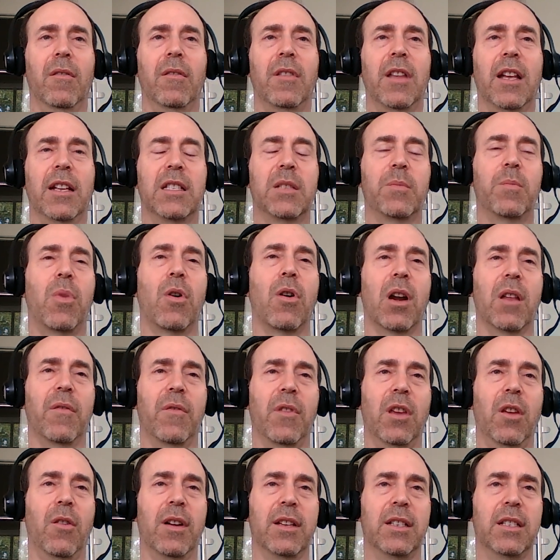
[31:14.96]
that's part of
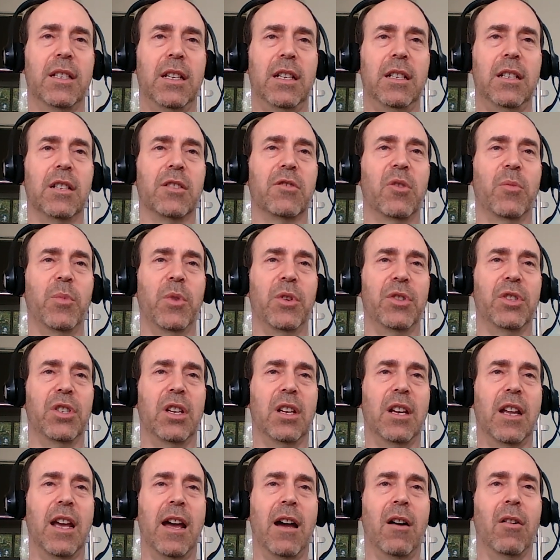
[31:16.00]
the USD
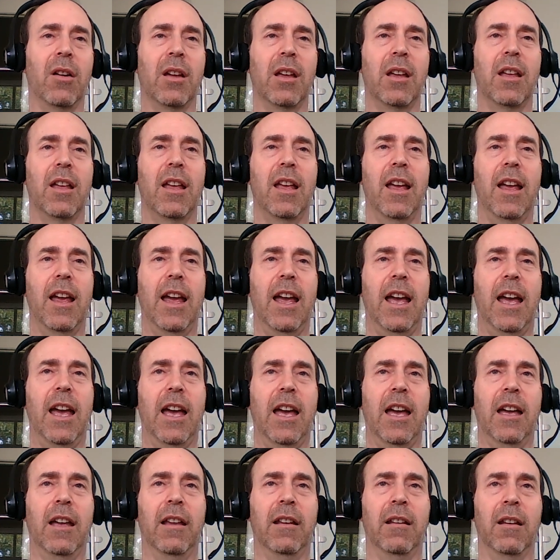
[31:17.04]
distribution now,
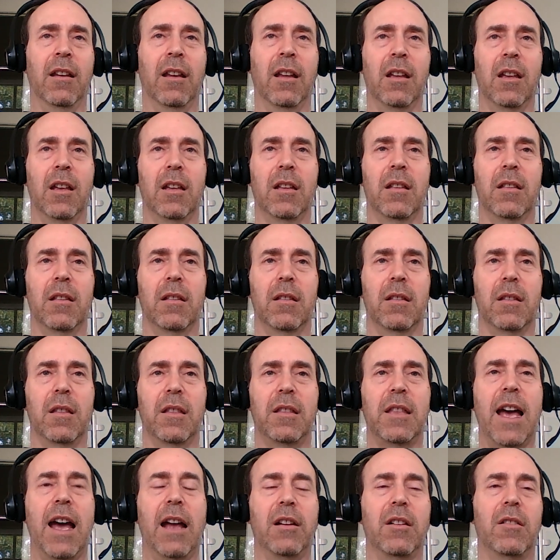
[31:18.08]
and
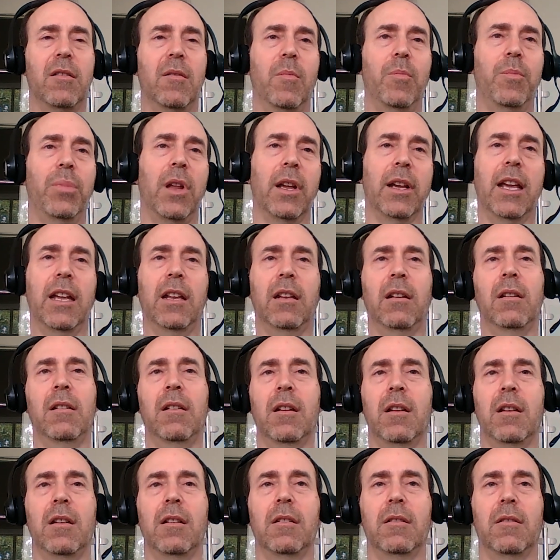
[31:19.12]
that
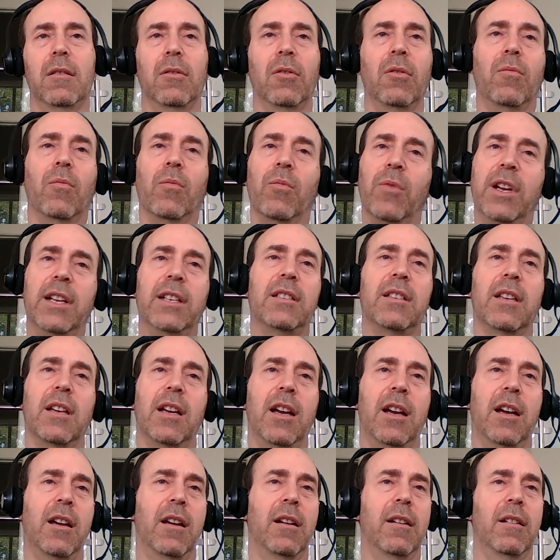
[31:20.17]
plugin reads
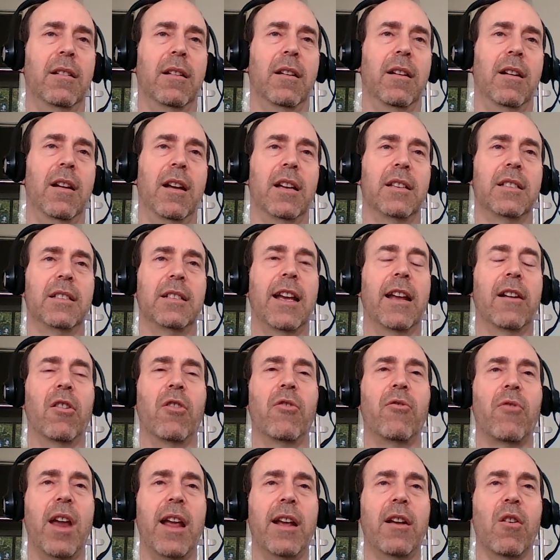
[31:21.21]
a
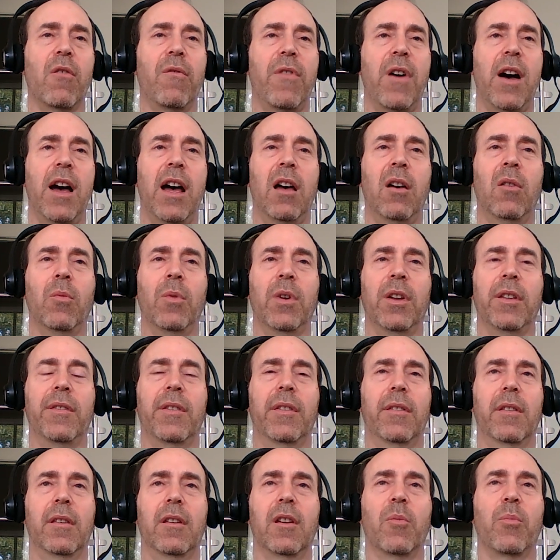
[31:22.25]
standard Draco file
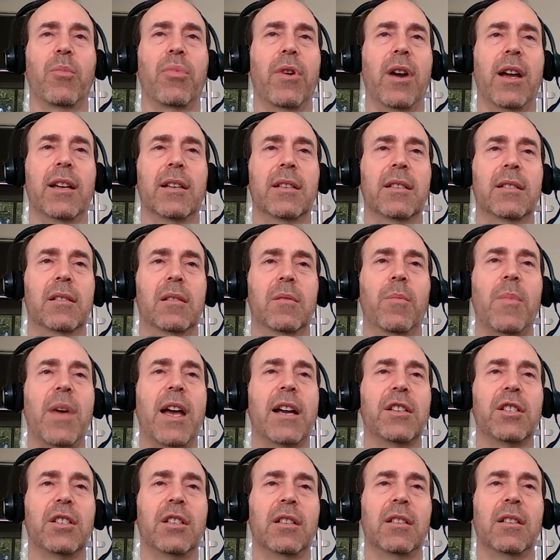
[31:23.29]
with compressed
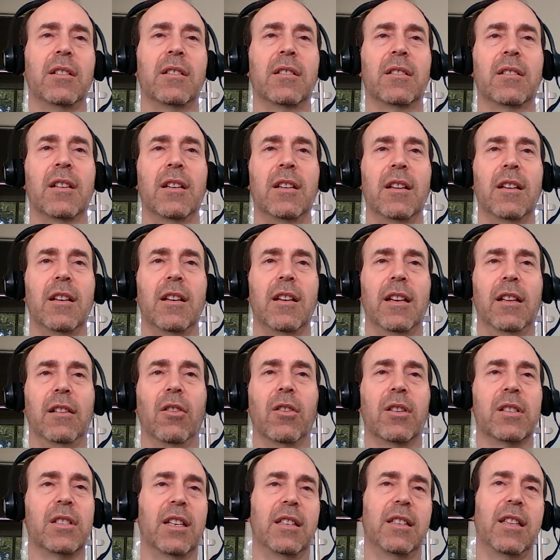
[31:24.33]
meshes. It
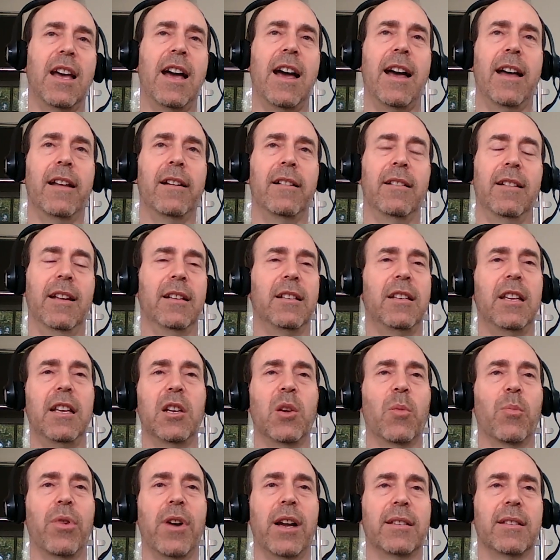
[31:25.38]
looks at that, it
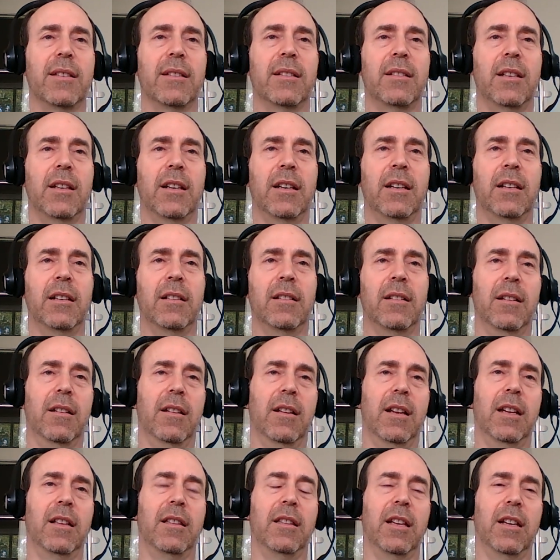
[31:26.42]
decompresses it,
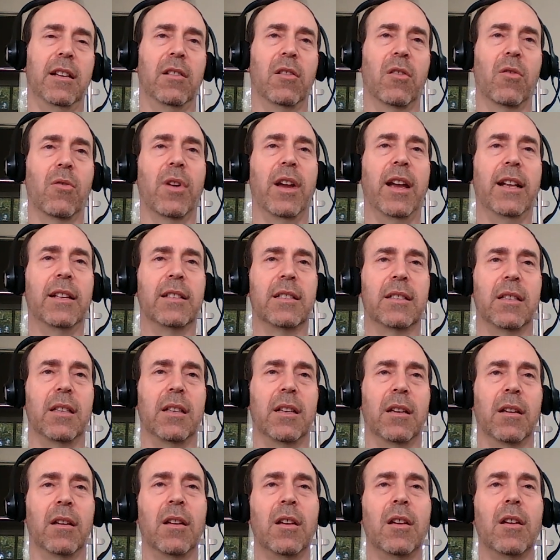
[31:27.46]
it then creates
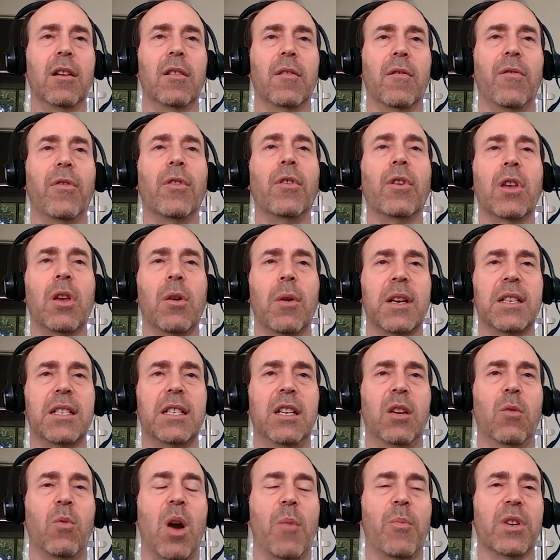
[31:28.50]
the full
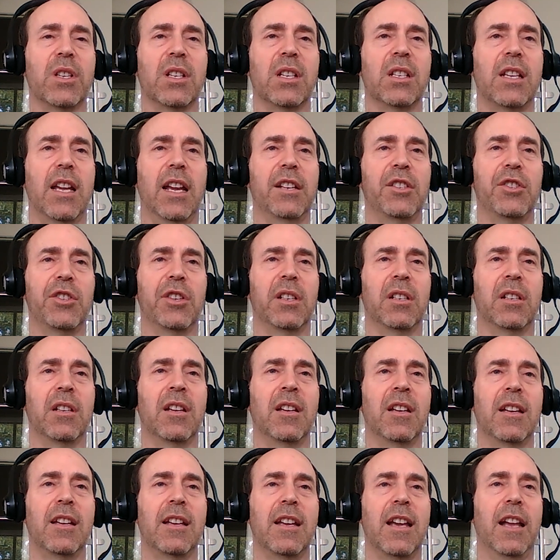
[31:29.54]
USD representation,
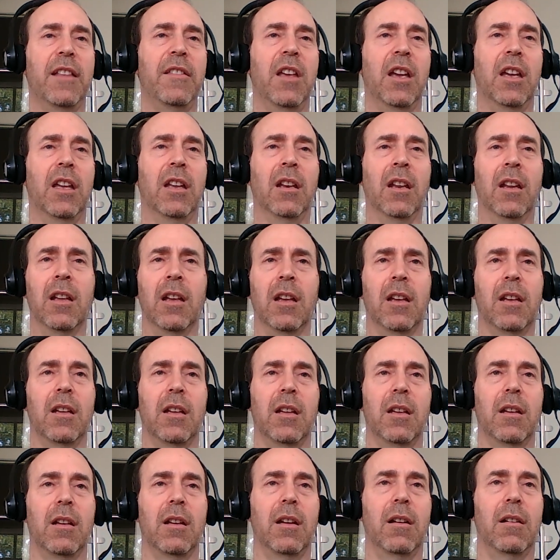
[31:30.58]
and then
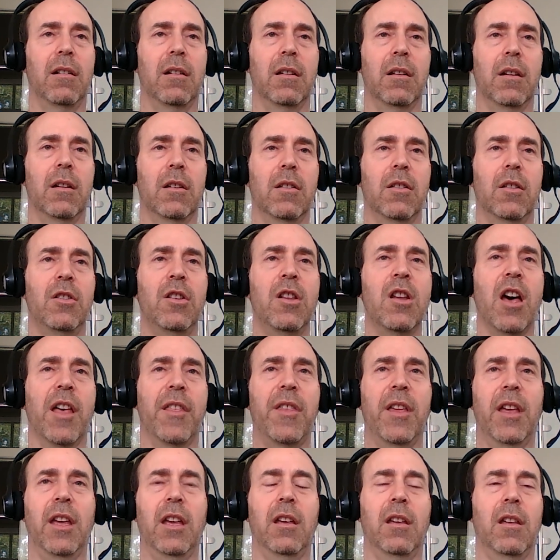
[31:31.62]

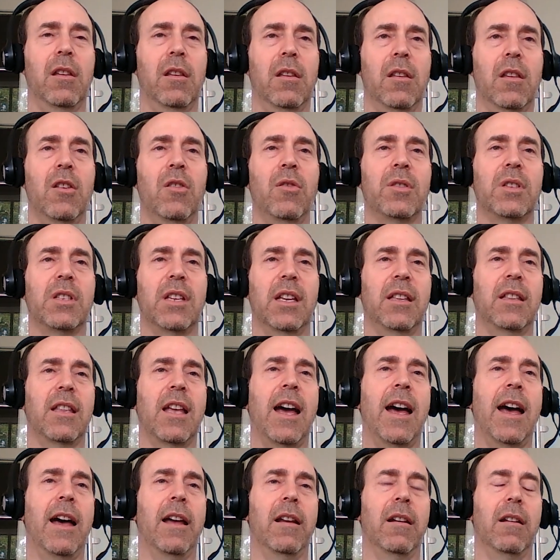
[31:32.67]
nothing using
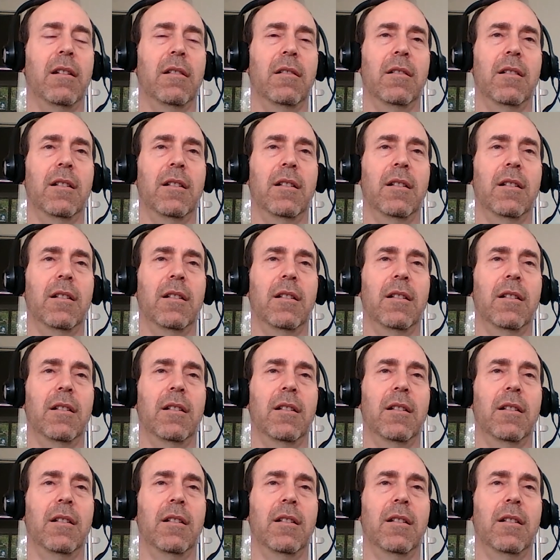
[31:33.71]
that